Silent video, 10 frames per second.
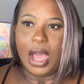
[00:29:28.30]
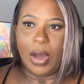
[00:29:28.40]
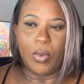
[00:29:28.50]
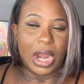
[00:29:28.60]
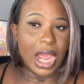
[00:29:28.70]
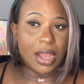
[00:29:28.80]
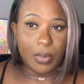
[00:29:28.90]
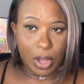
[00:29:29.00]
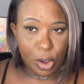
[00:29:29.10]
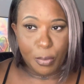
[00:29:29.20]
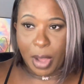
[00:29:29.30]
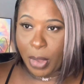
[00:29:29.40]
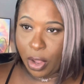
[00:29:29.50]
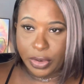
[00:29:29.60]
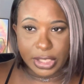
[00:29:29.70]
when I come home, I'm
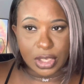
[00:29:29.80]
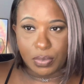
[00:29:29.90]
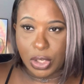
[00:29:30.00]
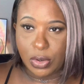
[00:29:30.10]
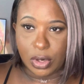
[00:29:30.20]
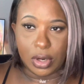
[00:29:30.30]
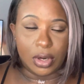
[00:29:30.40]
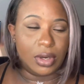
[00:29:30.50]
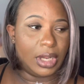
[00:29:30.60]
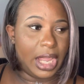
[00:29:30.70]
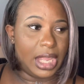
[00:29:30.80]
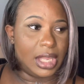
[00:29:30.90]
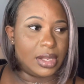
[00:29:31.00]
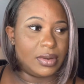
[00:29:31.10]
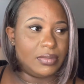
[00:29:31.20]
on this computer
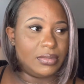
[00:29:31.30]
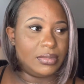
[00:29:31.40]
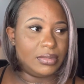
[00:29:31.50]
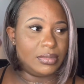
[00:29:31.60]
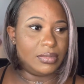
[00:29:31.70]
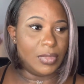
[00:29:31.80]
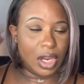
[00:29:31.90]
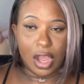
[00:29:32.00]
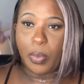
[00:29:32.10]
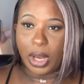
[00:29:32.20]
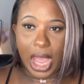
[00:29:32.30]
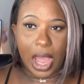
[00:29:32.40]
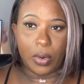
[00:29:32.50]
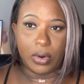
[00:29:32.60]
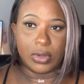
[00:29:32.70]
like a couple of
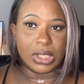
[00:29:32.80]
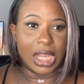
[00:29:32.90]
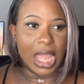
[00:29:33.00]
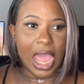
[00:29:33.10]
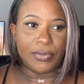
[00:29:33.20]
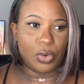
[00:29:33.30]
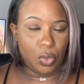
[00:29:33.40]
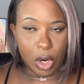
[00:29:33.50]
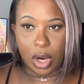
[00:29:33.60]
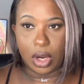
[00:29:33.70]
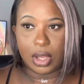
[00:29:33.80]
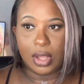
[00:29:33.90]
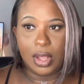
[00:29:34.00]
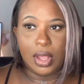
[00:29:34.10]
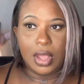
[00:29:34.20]
hours, like after work,
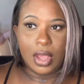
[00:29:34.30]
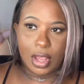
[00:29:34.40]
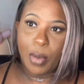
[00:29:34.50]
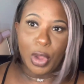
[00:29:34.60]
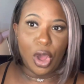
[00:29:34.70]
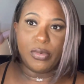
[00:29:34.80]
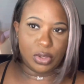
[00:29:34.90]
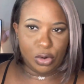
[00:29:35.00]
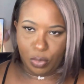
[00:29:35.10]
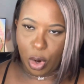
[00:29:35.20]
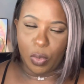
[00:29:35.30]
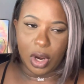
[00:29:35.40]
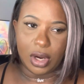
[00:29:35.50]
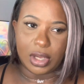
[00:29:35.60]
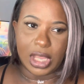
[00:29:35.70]
coming home to do more
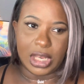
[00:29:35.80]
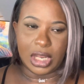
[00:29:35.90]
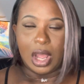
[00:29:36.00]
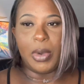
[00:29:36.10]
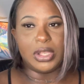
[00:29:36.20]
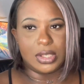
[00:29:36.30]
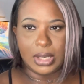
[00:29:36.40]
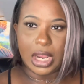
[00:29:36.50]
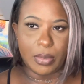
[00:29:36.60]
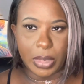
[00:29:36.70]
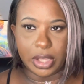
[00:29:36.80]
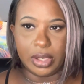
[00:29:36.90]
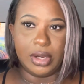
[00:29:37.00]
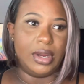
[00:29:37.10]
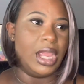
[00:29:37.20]
work. And then I'm also like a
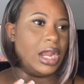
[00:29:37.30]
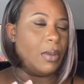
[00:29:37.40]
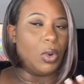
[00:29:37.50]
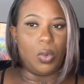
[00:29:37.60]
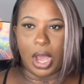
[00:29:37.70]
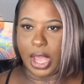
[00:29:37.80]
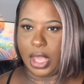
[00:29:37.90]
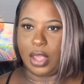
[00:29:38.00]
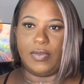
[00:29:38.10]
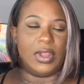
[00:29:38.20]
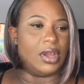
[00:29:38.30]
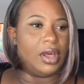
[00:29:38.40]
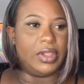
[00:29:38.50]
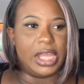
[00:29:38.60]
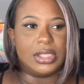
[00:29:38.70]
mother, and I'm a wife and
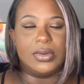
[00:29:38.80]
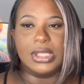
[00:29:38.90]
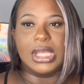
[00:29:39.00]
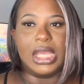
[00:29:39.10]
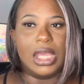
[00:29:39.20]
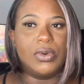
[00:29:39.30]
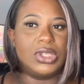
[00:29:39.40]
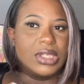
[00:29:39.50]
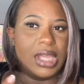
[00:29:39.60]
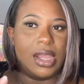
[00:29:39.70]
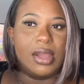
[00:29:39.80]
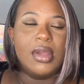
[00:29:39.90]
all that. So it's like, it was just like